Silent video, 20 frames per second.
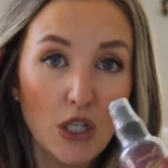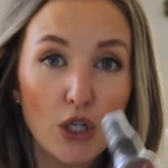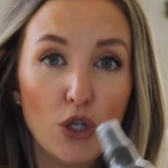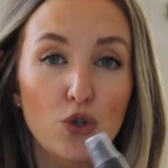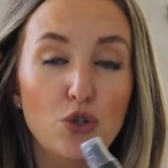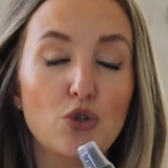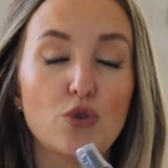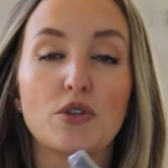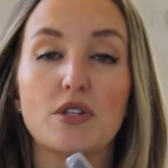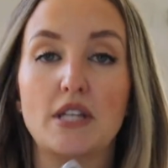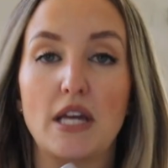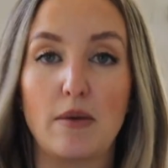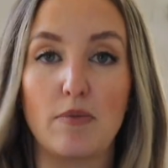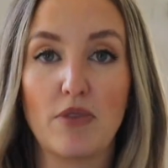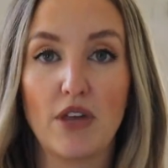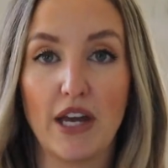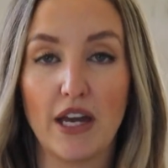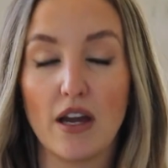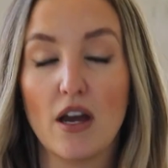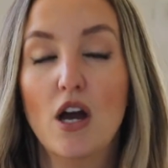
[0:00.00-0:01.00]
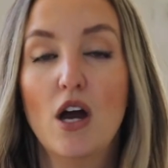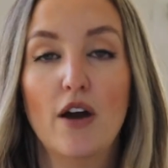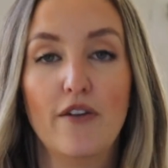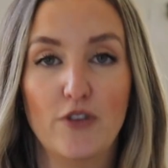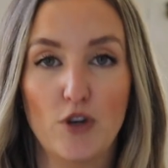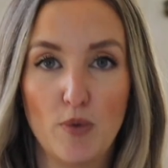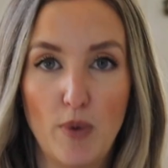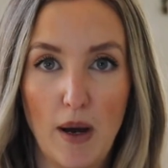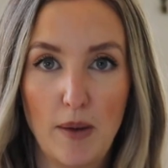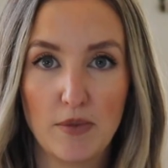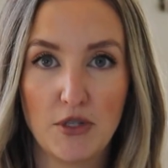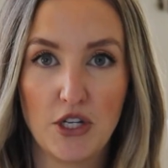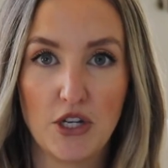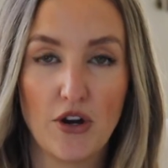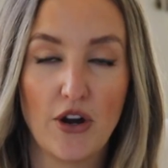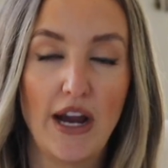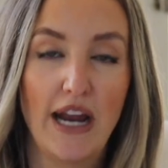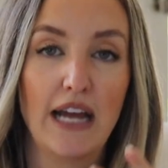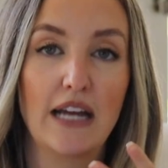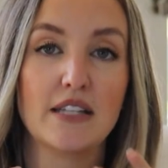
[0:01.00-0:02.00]
you do the same thing. A few pumps in
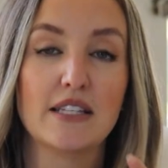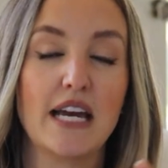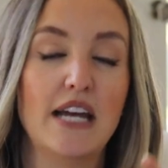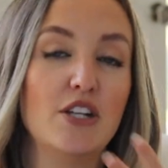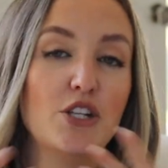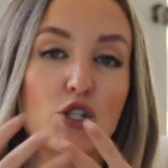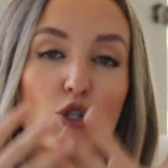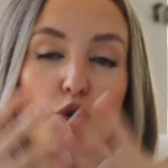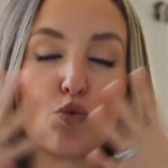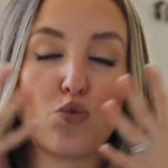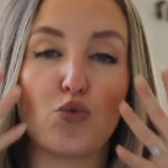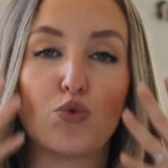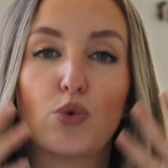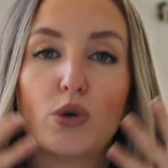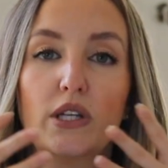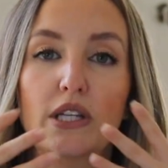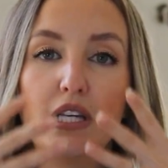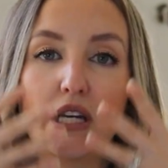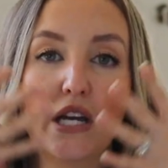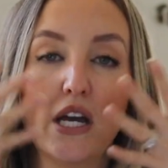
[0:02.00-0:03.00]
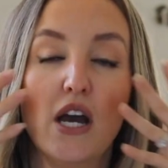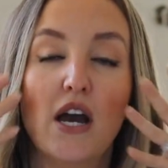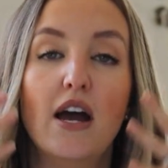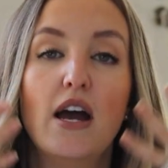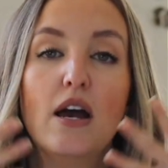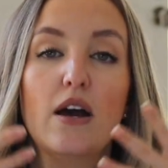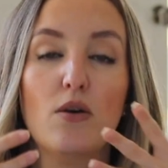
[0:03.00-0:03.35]
your hands and just really